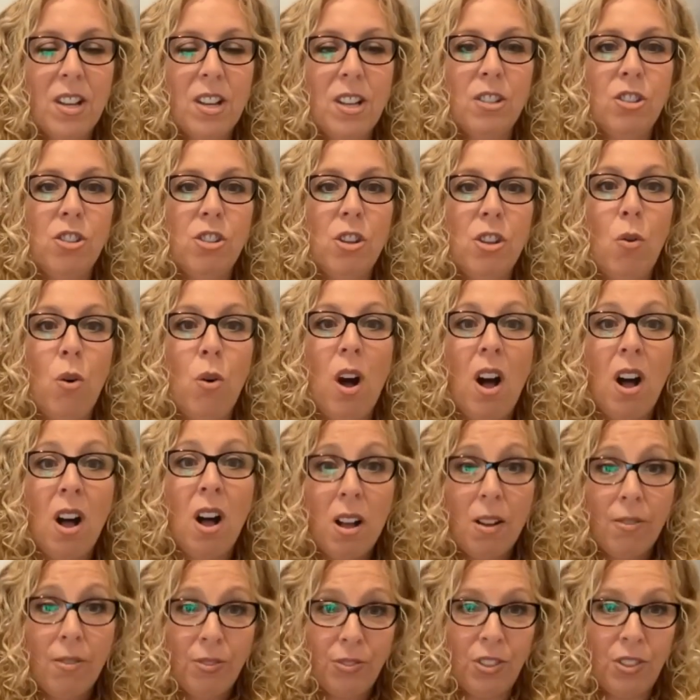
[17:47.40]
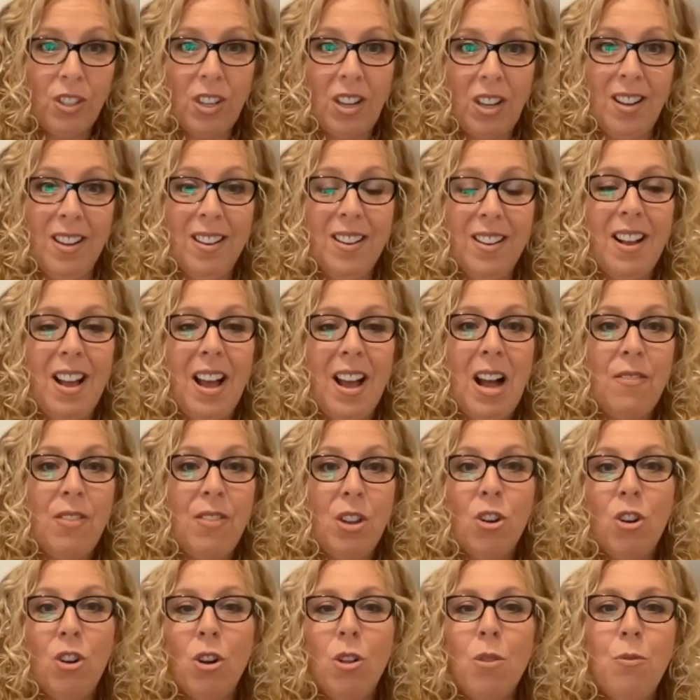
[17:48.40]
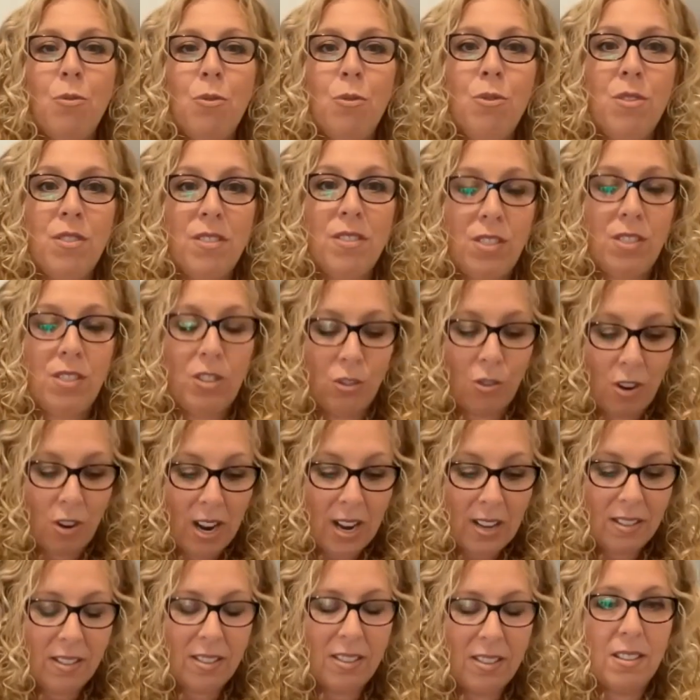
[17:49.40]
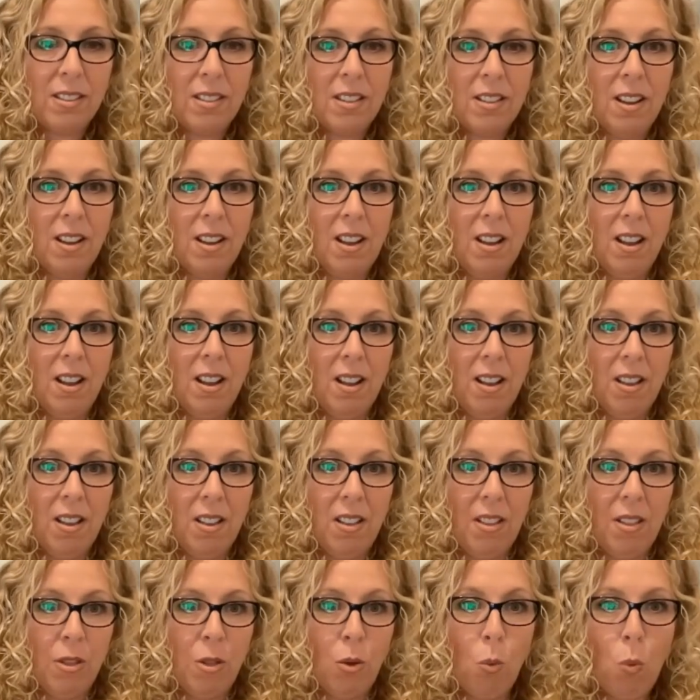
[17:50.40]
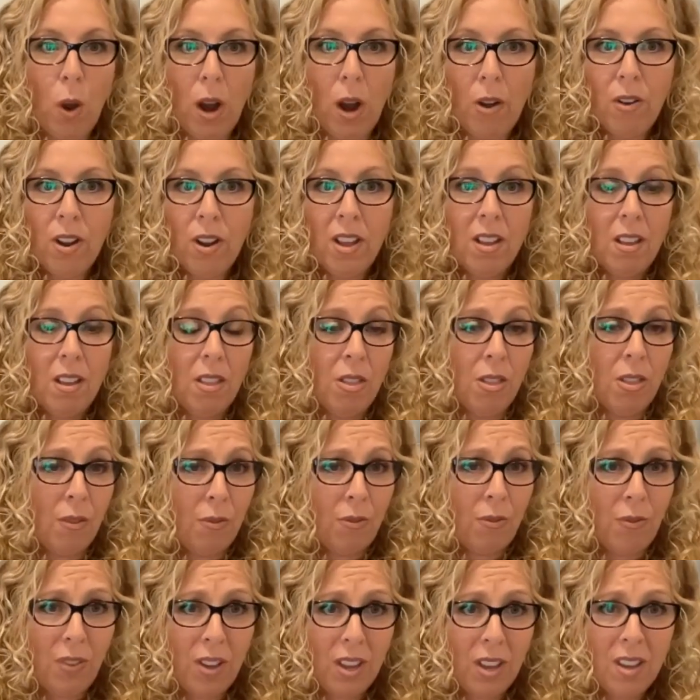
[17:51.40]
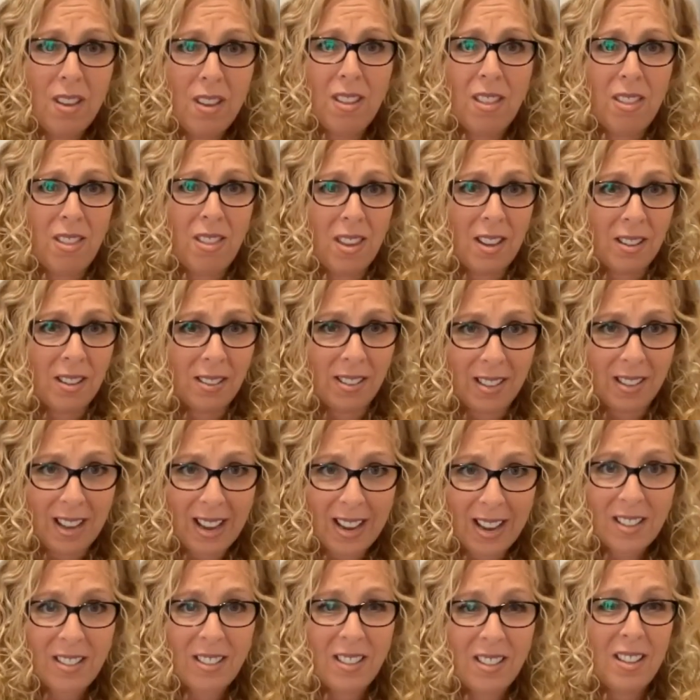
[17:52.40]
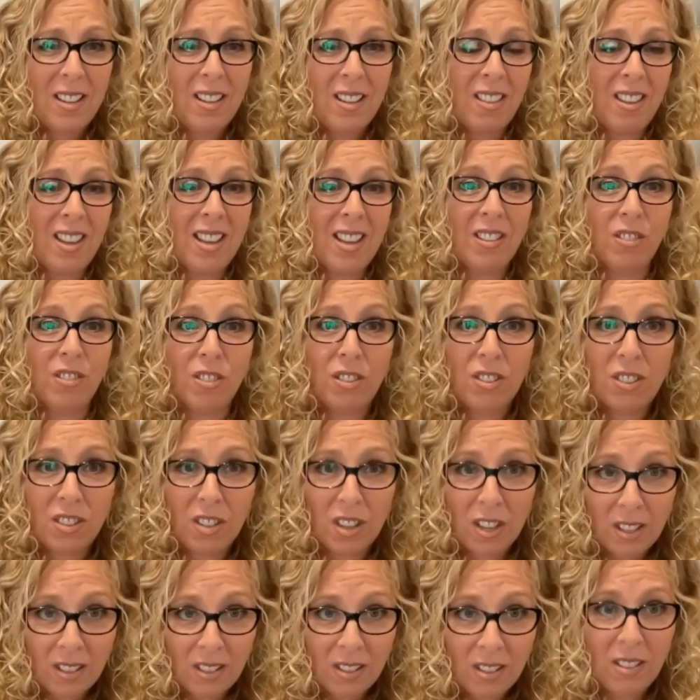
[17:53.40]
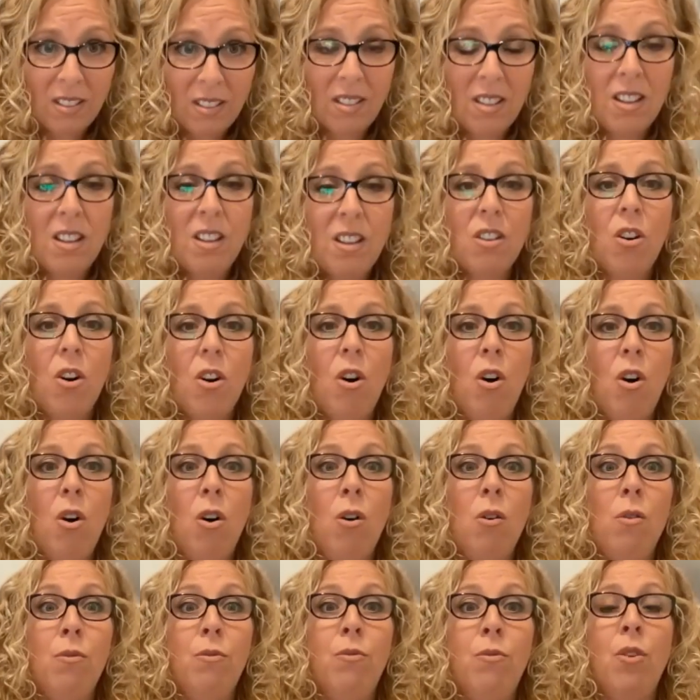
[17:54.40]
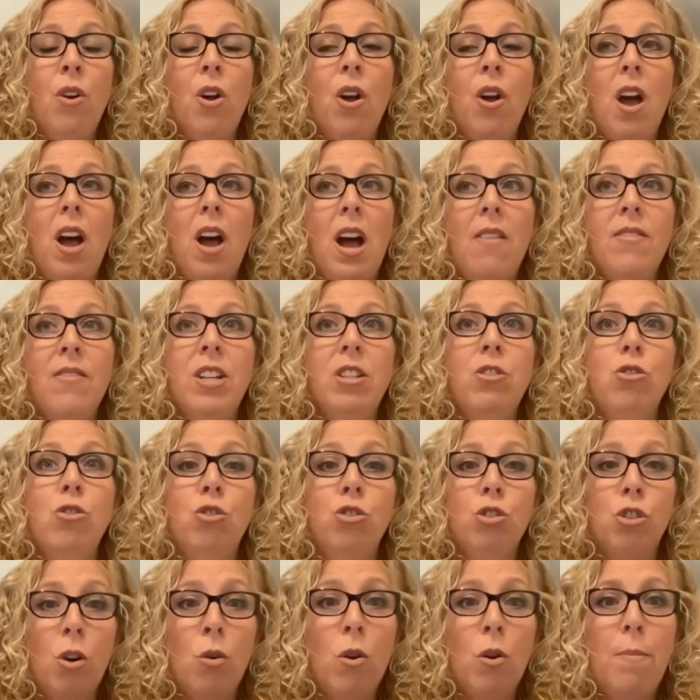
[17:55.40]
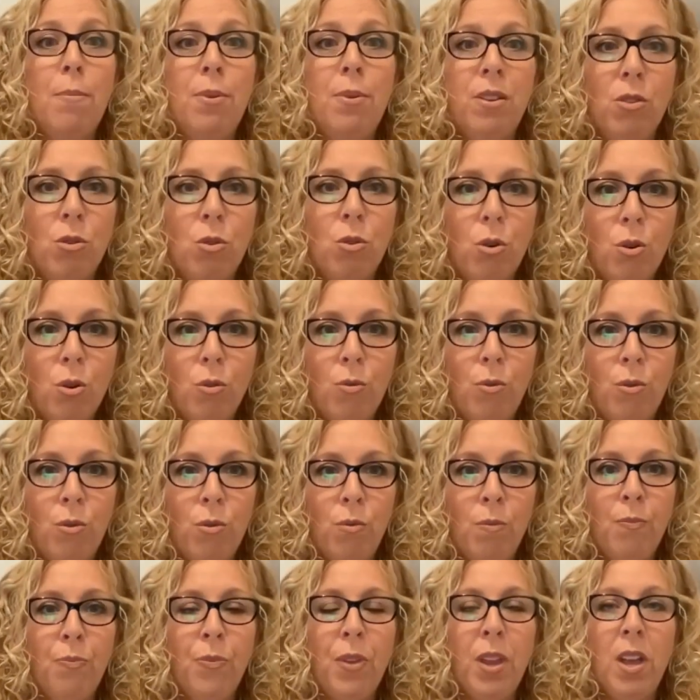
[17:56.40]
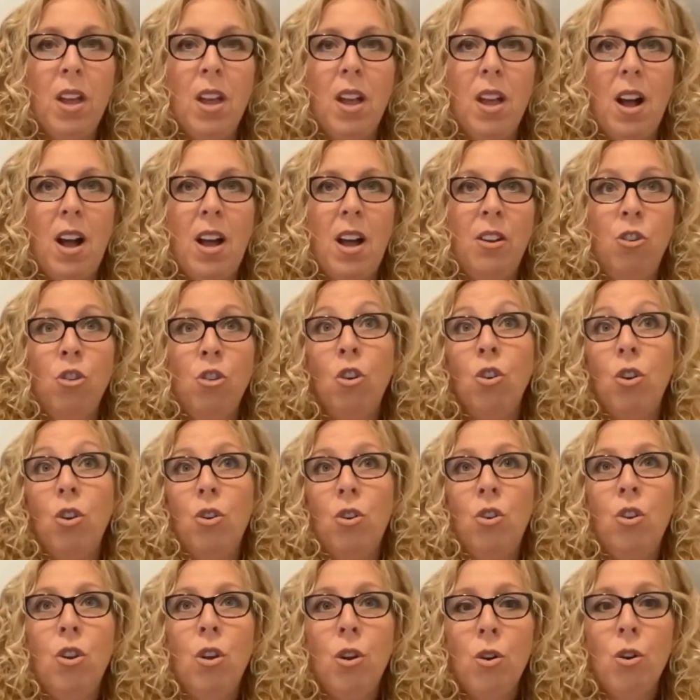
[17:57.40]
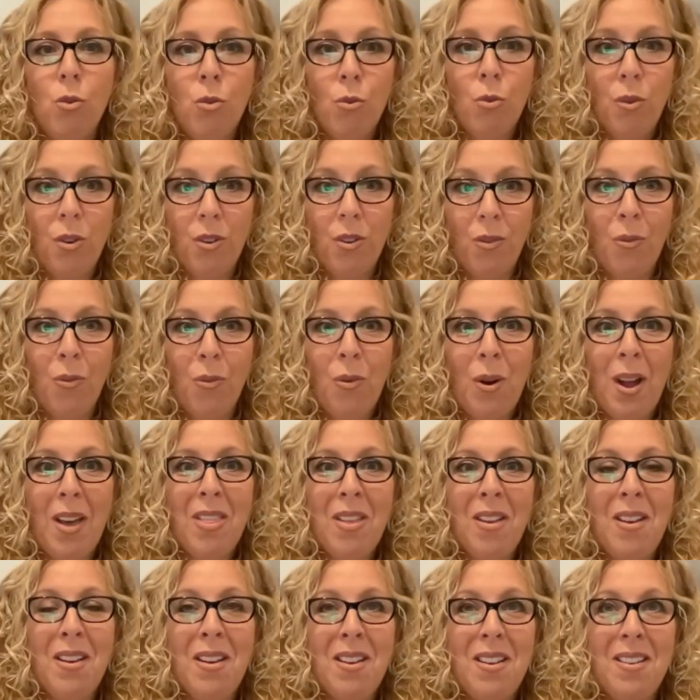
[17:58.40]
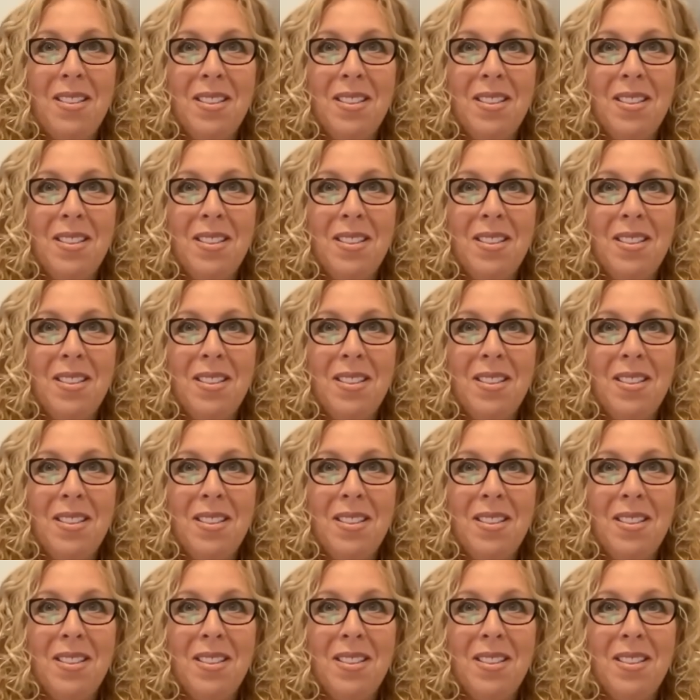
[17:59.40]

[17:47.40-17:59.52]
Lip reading: So after having gone through the stress, the worry, the fear, the anxiety, the uncertainty of having to show up in a courtroom and not know whether,